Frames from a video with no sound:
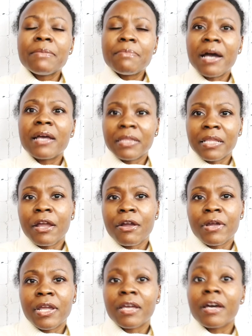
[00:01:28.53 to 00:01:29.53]
by
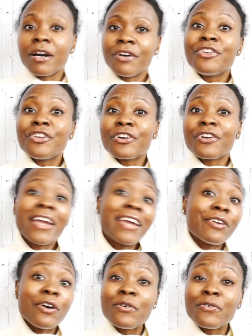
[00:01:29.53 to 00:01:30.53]
layering under
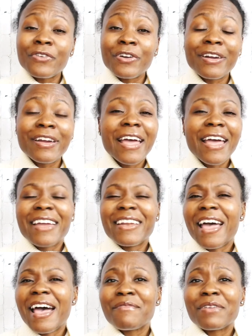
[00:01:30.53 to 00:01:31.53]
and over and
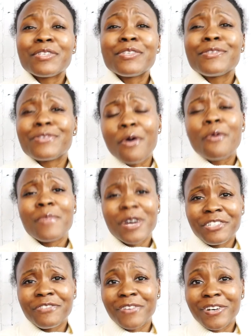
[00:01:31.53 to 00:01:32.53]
having so
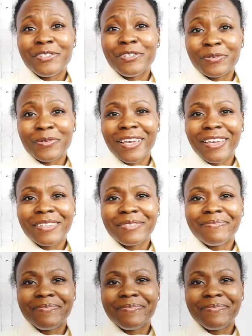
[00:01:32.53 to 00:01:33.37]
much fun doing it.